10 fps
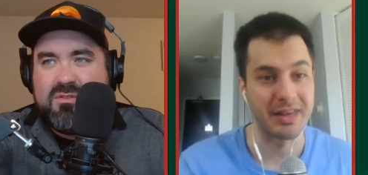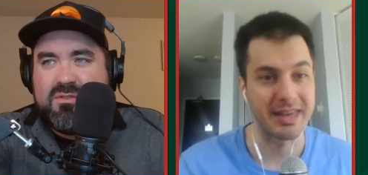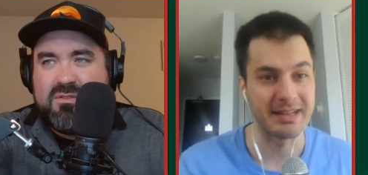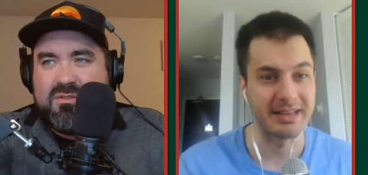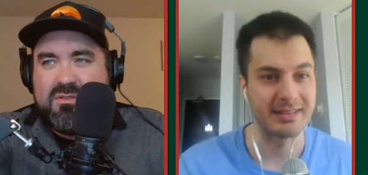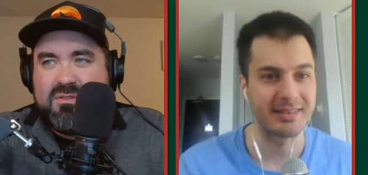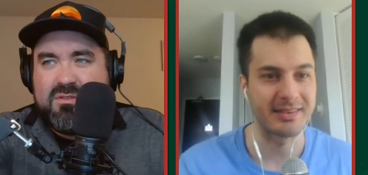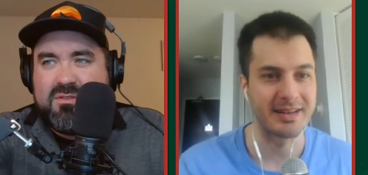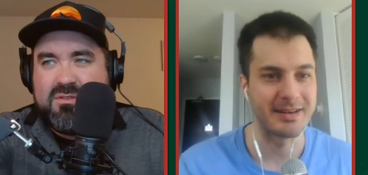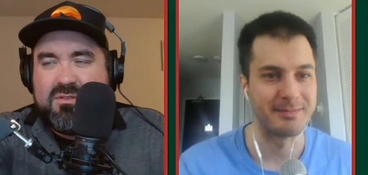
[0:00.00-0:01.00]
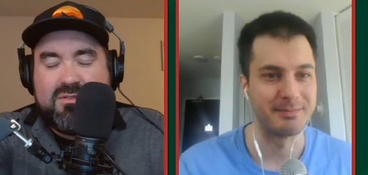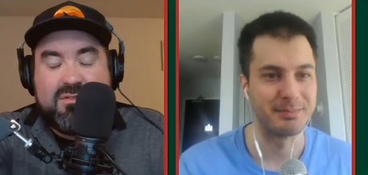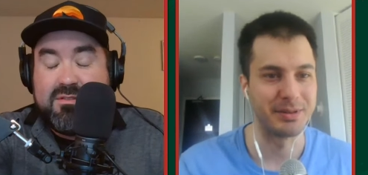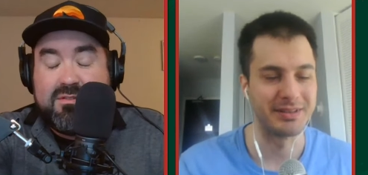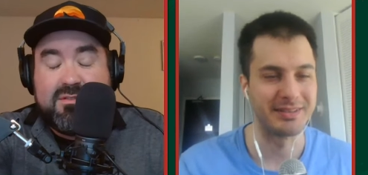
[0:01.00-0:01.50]
Speaker 1: eat it. Um,
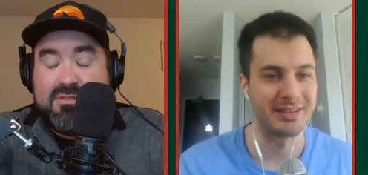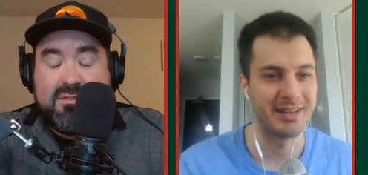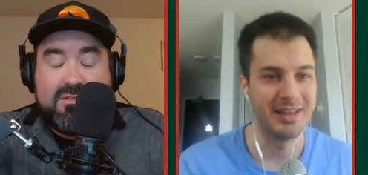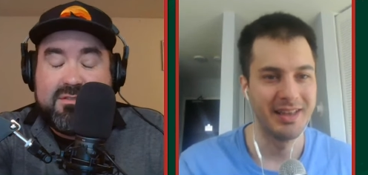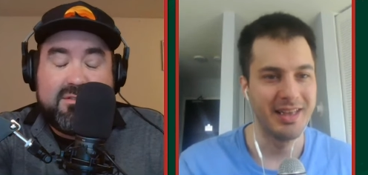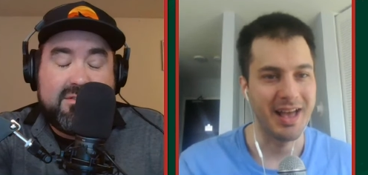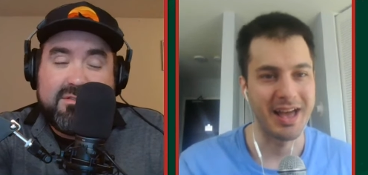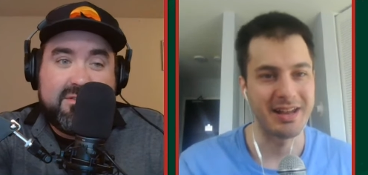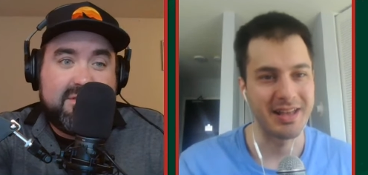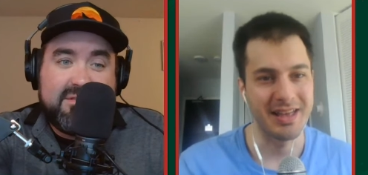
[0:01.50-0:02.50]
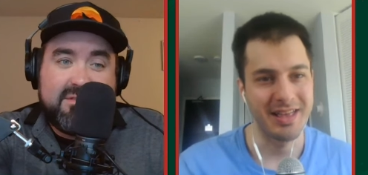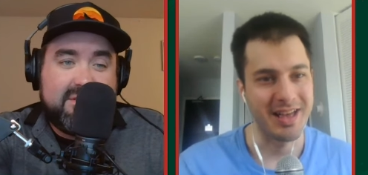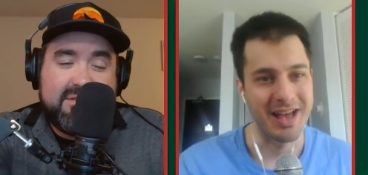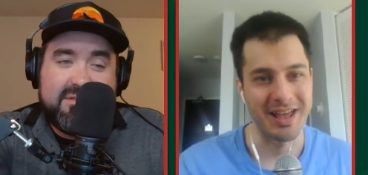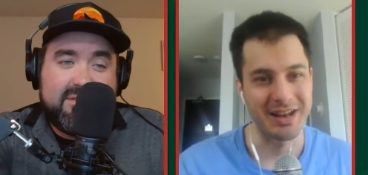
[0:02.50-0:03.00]
but uh, I,
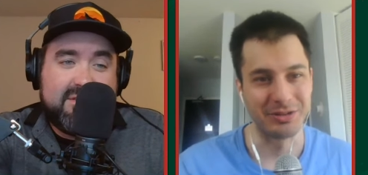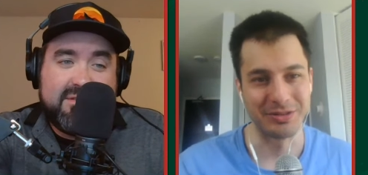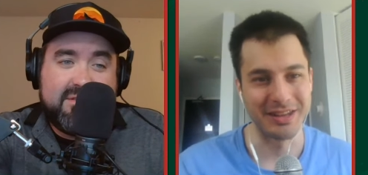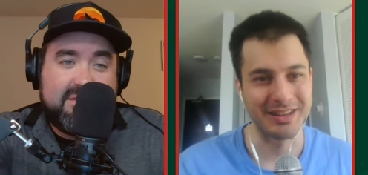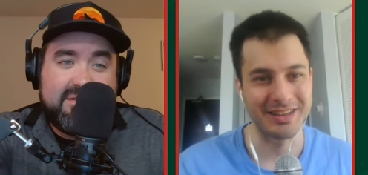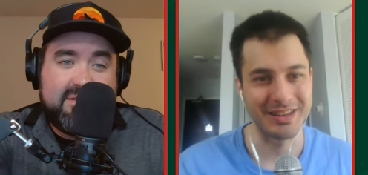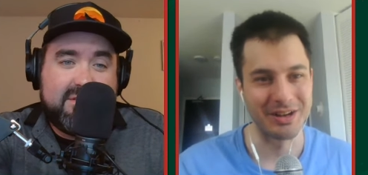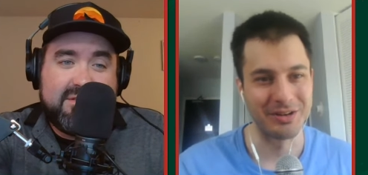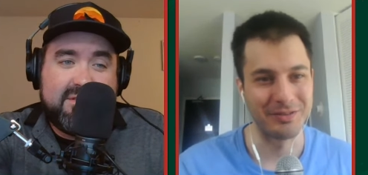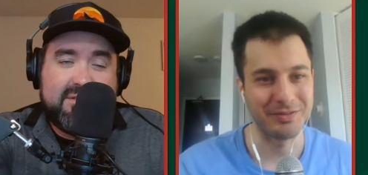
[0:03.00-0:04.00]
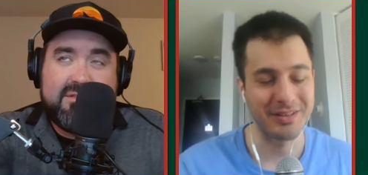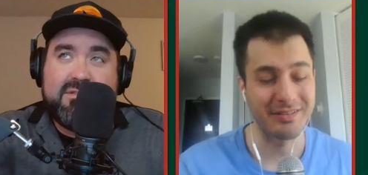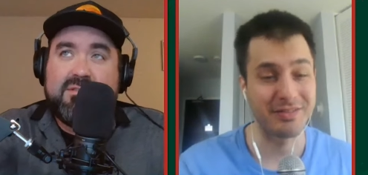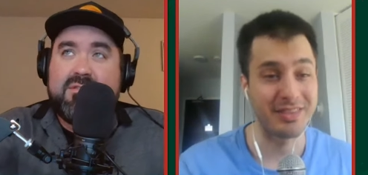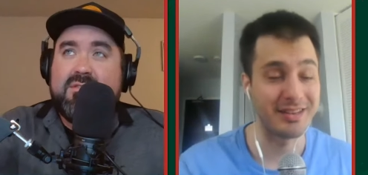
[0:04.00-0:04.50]
I, I don't think, you know, if
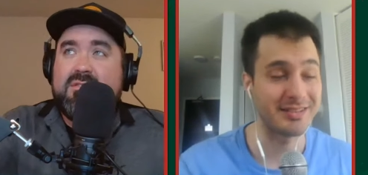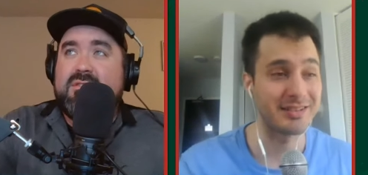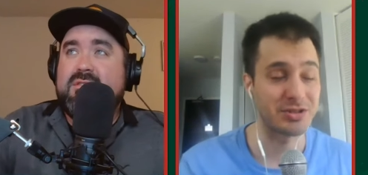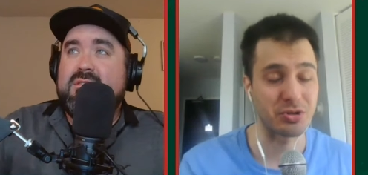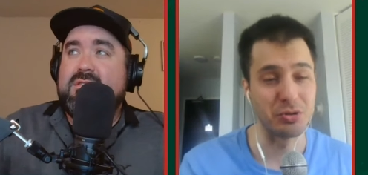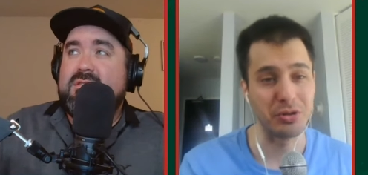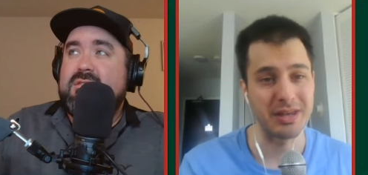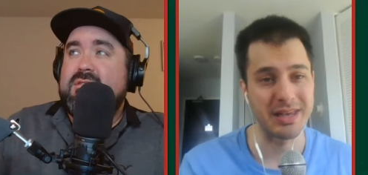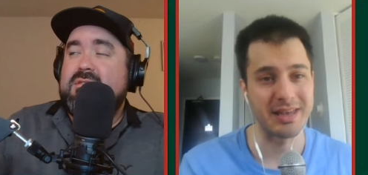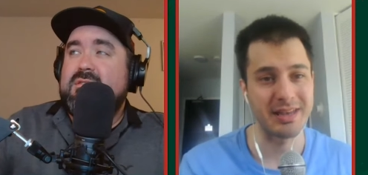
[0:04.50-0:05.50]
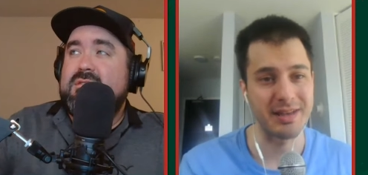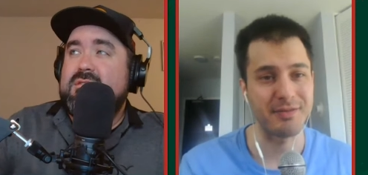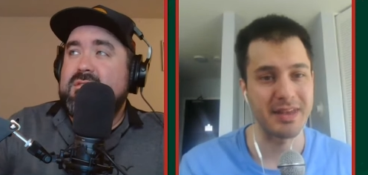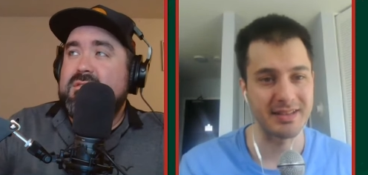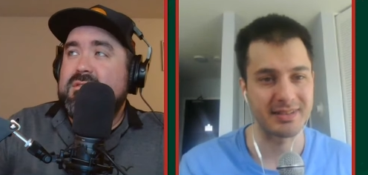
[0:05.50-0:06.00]
if this is truly, if
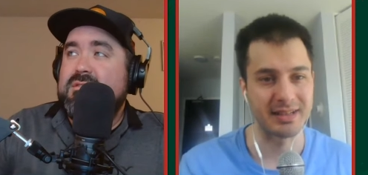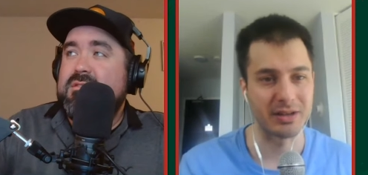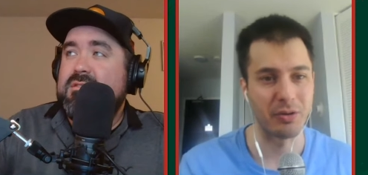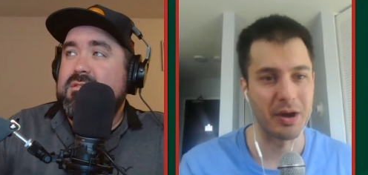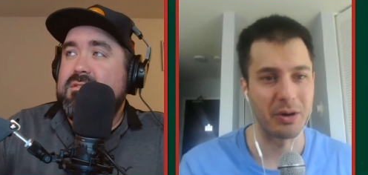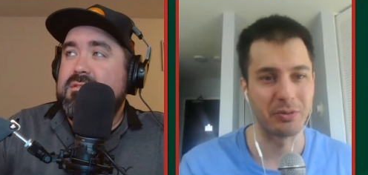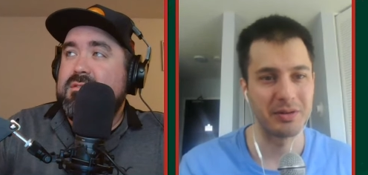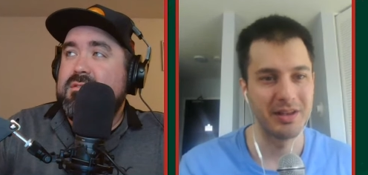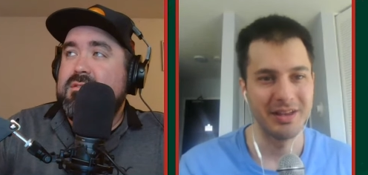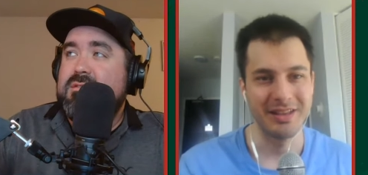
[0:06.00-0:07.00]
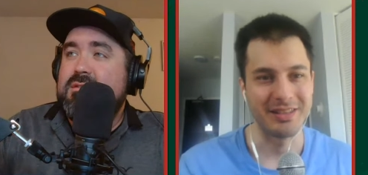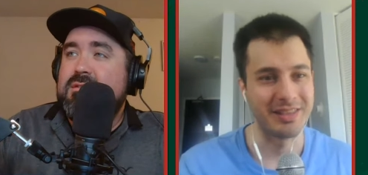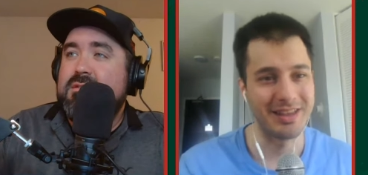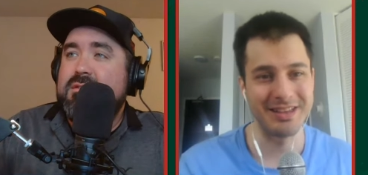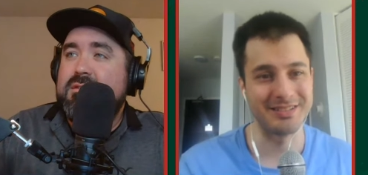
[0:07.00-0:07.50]
he is going to go out,
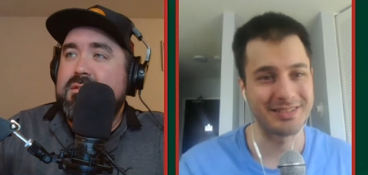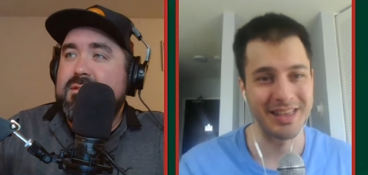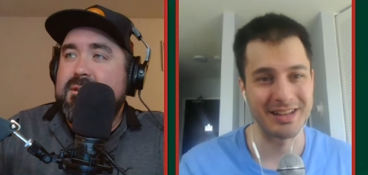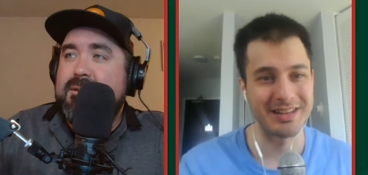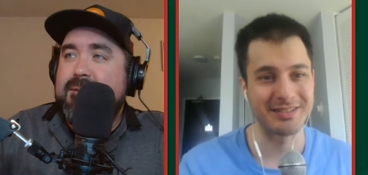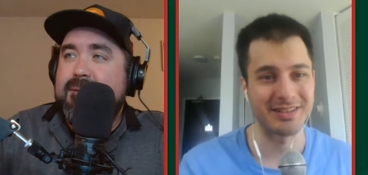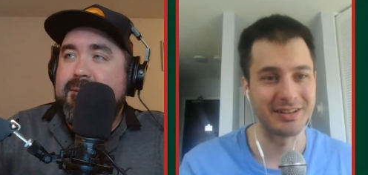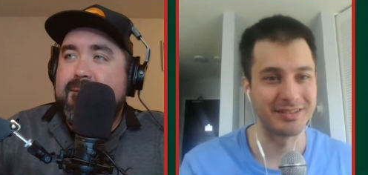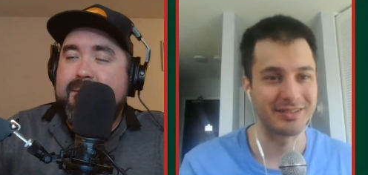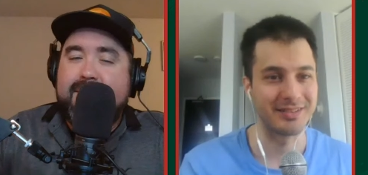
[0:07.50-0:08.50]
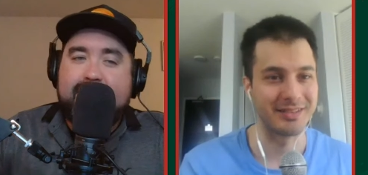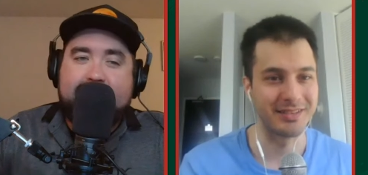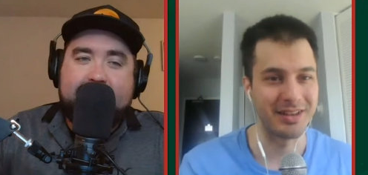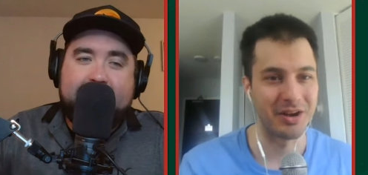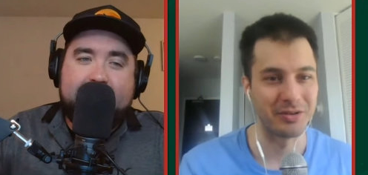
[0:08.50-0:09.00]
he's that he's going to,
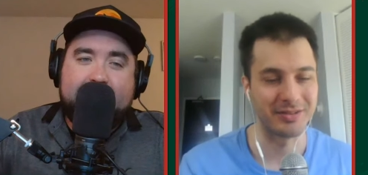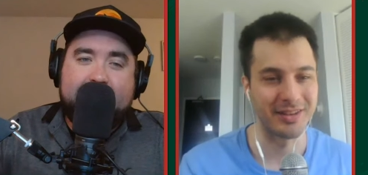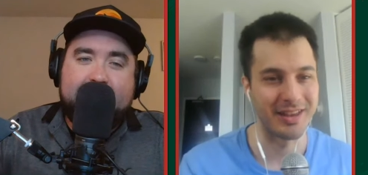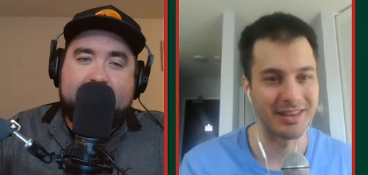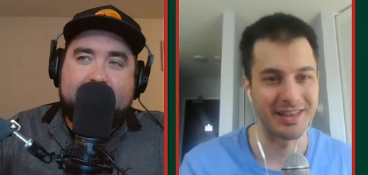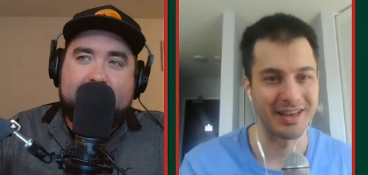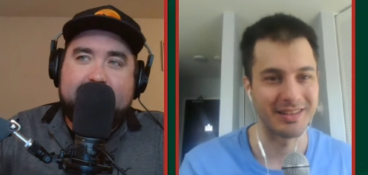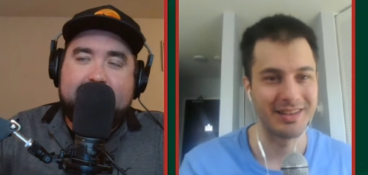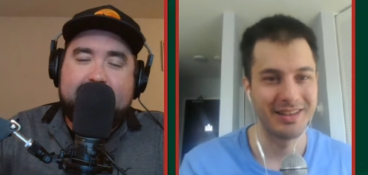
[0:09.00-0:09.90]
you know, say that,